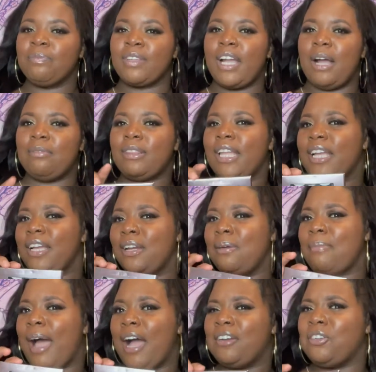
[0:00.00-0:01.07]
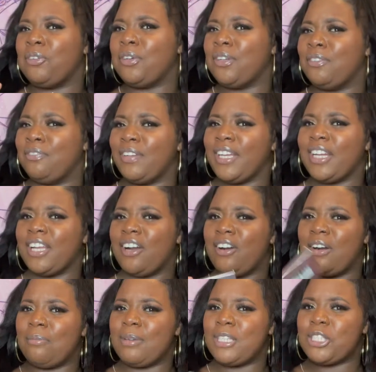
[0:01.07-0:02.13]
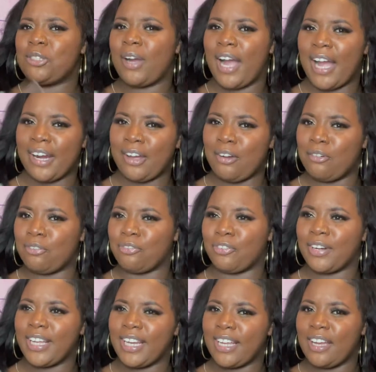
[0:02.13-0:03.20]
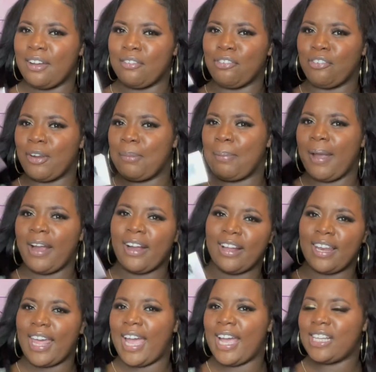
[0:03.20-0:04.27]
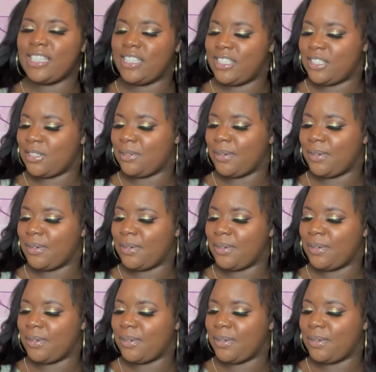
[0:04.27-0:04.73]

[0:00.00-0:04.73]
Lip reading: I'm thinking about doing a video on me trying on a free pair of lashes or